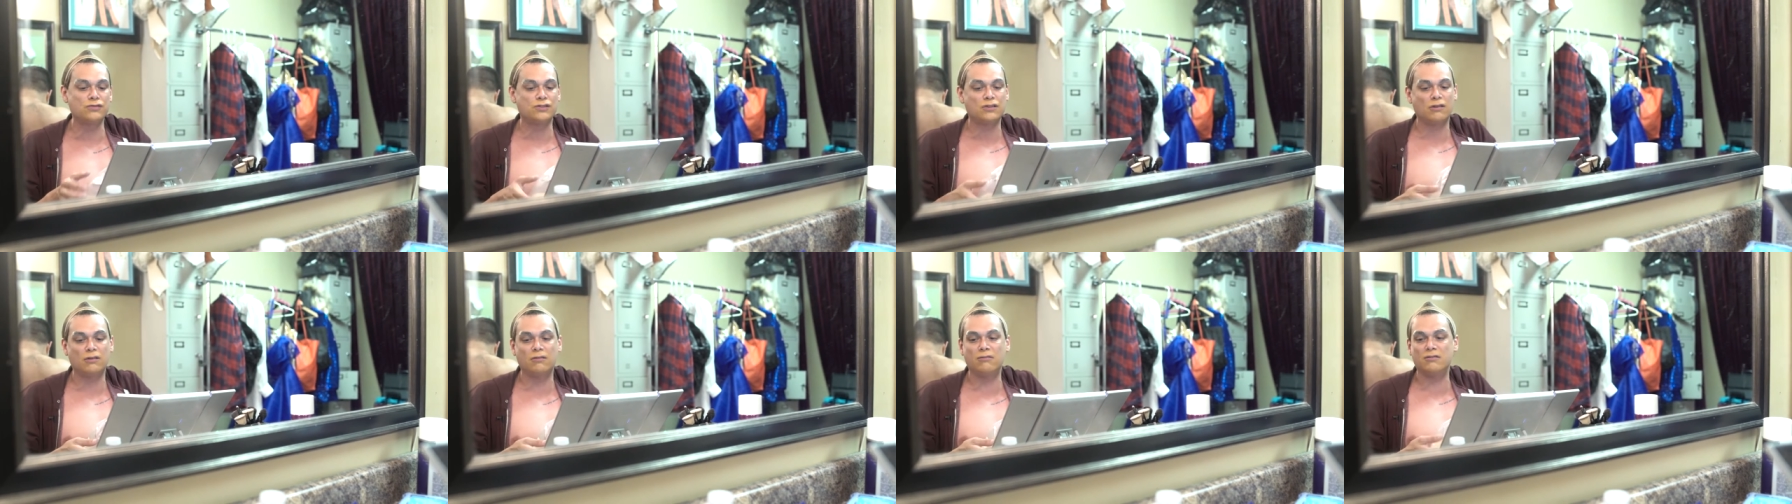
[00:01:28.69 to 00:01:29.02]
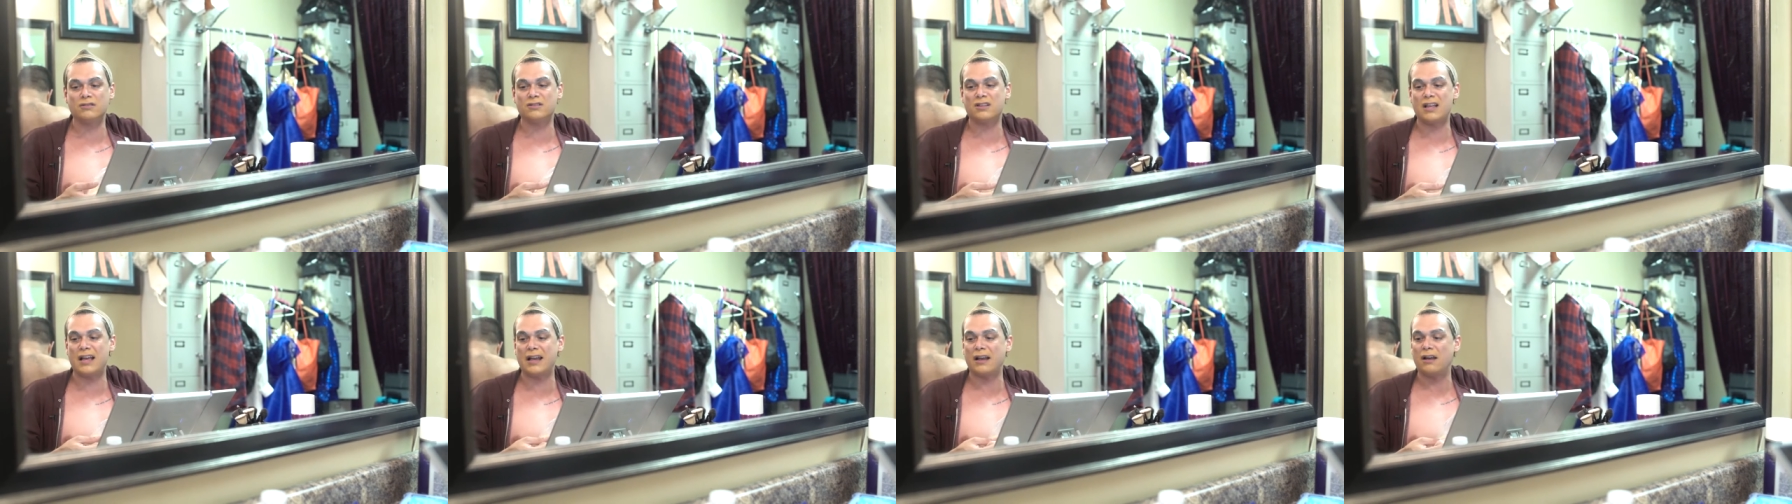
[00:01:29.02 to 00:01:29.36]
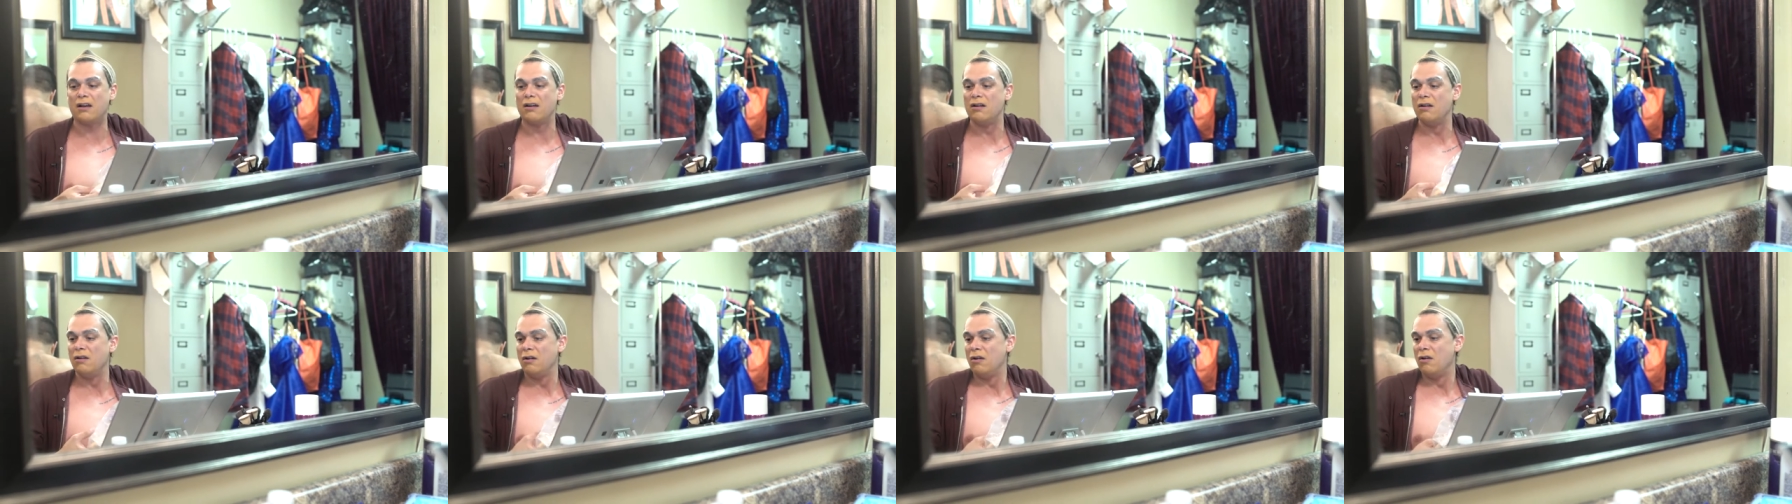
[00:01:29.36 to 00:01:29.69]
so it was like,
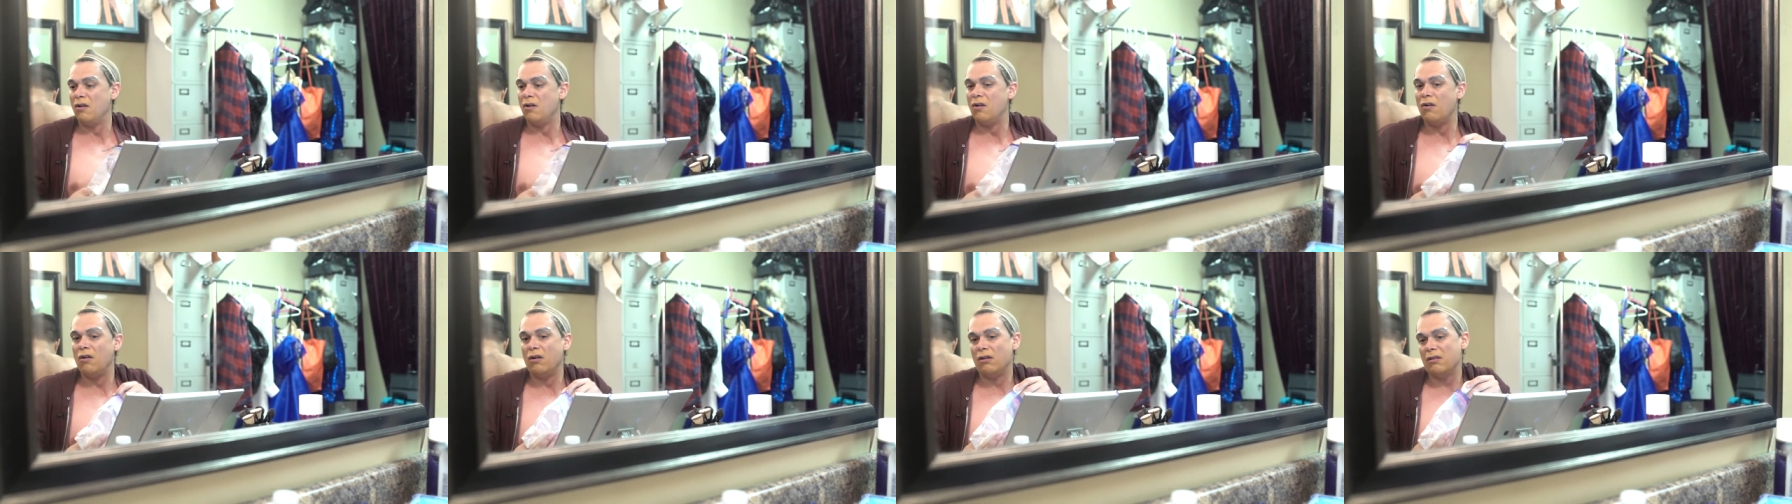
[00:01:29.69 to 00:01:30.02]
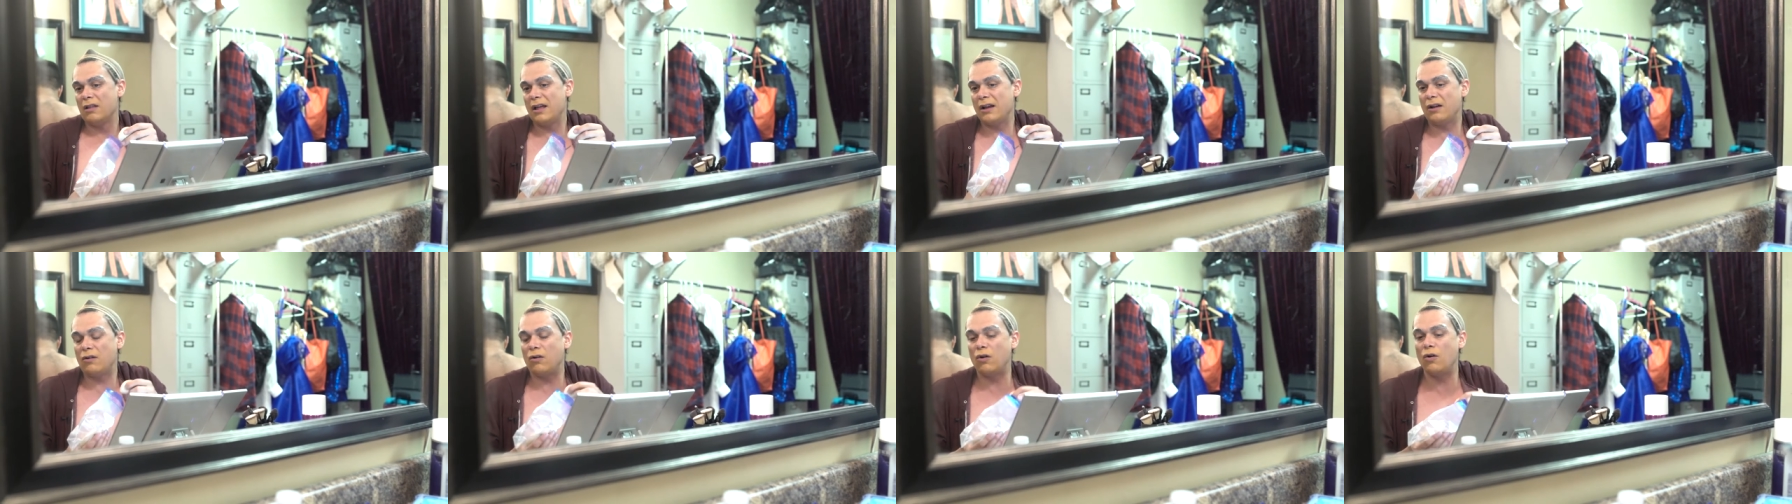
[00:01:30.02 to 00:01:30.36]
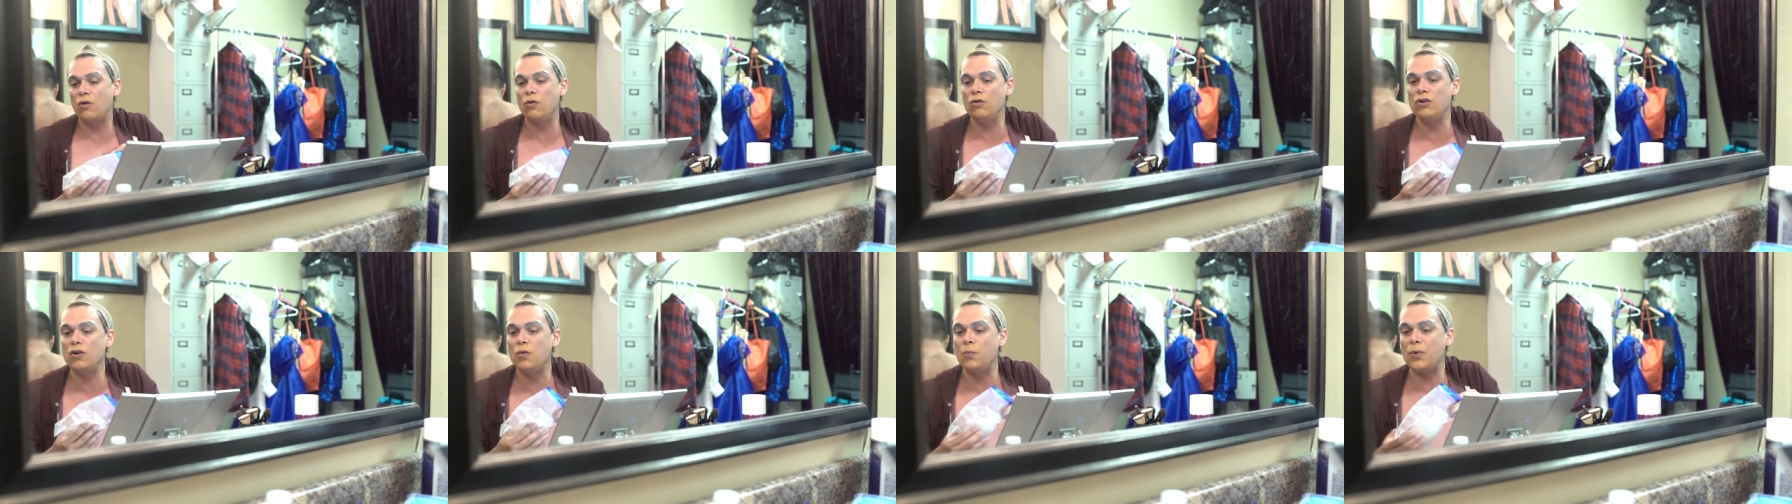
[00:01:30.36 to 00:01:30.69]
like
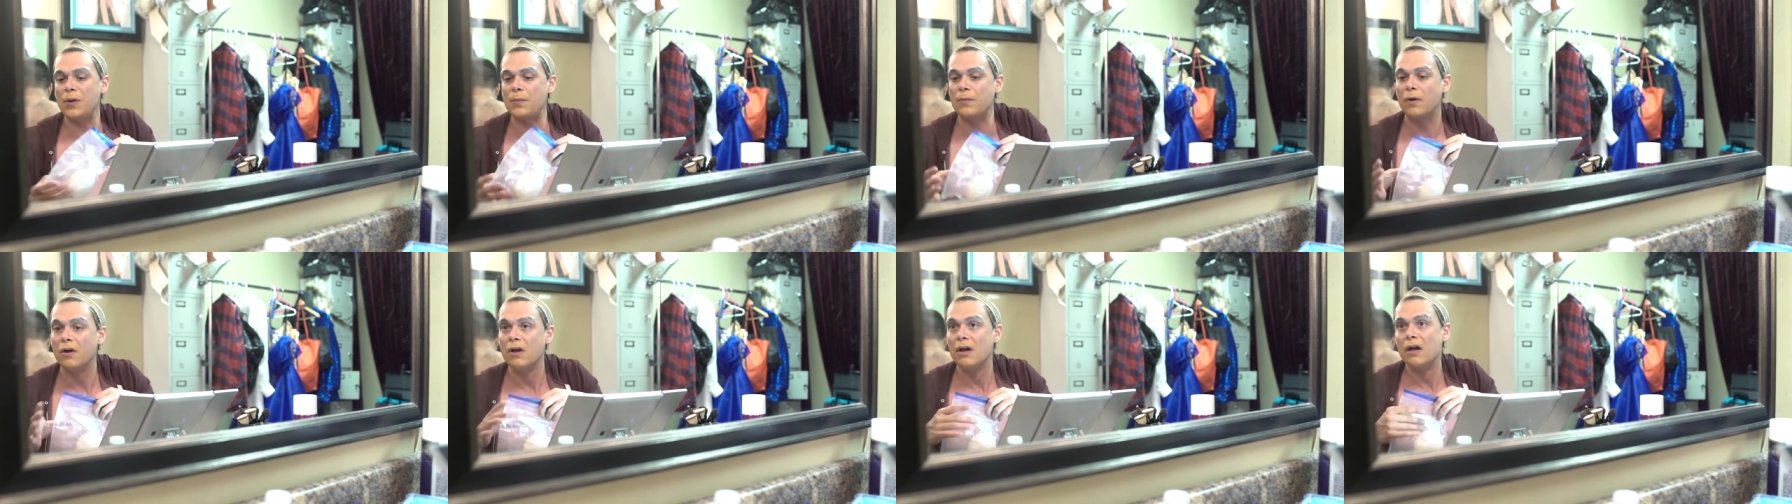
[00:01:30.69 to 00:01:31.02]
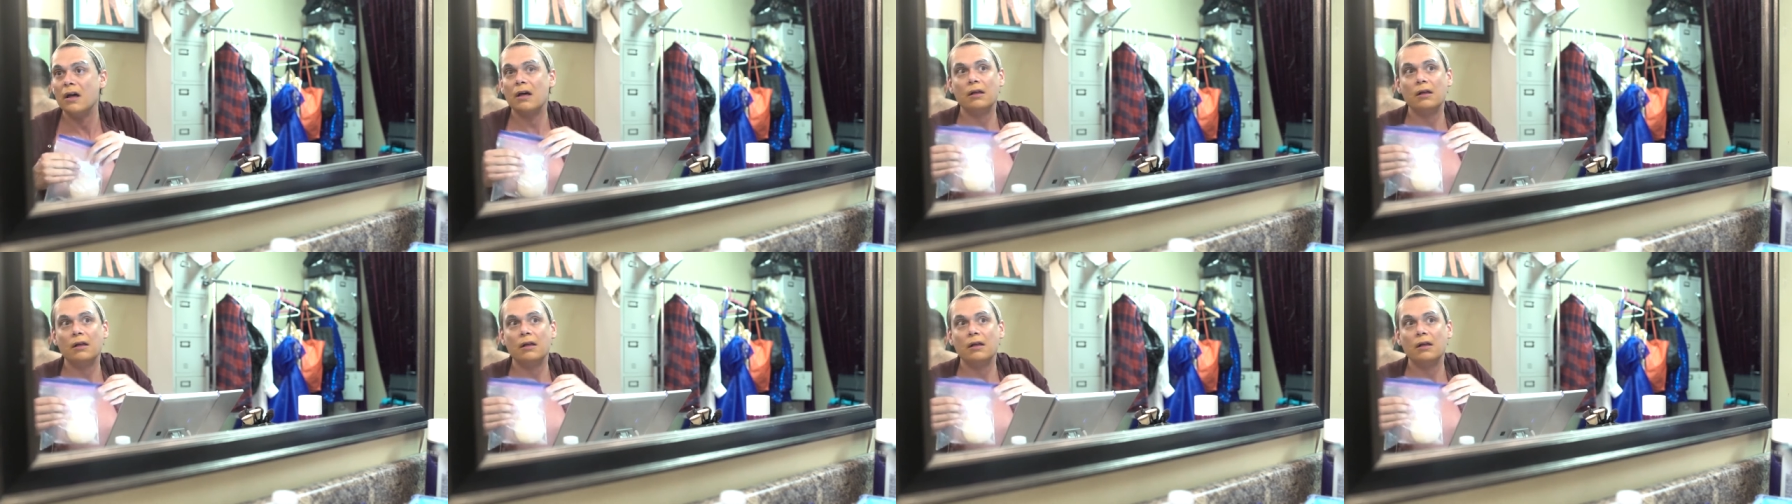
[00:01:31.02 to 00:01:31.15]
who do people?